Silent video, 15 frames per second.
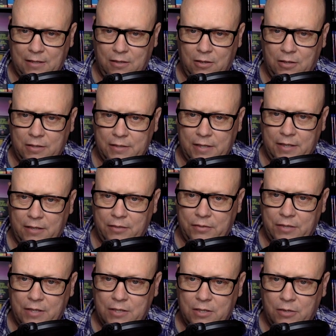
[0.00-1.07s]
alongside El
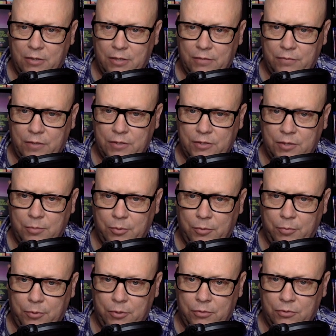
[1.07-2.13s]
Santo and his friendship
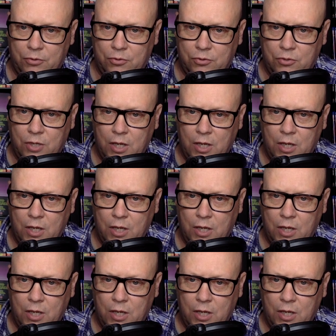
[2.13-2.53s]
with producer